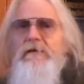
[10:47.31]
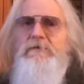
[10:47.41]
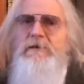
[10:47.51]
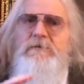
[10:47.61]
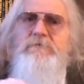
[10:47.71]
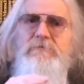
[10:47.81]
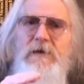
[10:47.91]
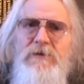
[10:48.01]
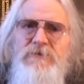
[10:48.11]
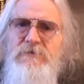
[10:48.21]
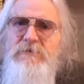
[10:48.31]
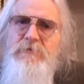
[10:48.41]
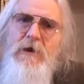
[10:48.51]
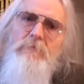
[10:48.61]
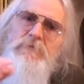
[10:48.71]
the introduction to
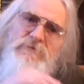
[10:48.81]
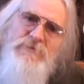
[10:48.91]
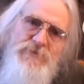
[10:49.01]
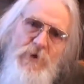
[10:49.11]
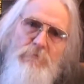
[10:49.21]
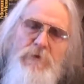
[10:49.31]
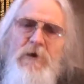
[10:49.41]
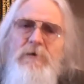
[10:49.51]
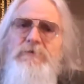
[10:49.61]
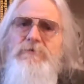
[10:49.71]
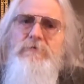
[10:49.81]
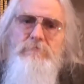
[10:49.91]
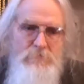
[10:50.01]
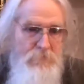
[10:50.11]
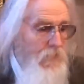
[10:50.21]
come to the shop,
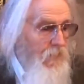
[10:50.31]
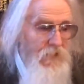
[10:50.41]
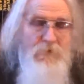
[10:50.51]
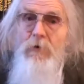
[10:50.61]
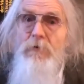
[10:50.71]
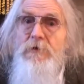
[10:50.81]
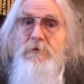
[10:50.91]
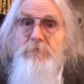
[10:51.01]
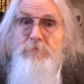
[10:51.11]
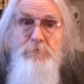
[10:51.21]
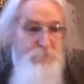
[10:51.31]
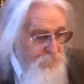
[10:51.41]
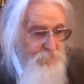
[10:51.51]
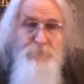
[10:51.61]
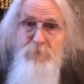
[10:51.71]
and only
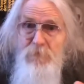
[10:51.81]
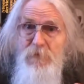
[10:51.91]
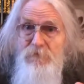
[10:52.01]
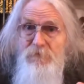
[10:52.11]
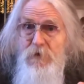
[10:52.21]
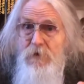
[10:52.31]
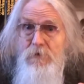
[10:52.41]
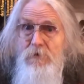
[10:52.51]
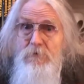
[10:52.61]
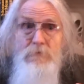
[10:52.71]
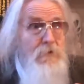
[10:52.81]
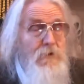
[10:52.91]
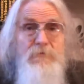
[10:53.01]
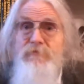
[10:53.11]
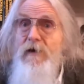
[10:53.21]

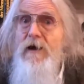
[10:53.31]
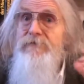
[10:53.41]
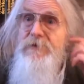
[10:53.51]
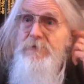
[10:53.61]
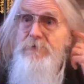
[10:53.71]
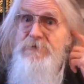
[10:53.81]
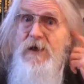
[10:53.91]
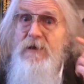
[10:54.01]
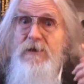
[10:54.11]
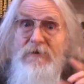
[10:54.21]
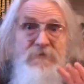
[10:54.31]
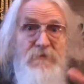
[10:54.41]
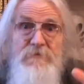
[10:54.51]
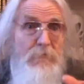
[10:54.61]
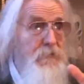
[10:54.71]
5 euros, I guess
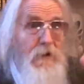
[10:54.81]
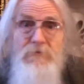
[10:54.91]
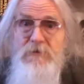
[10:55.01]
it's about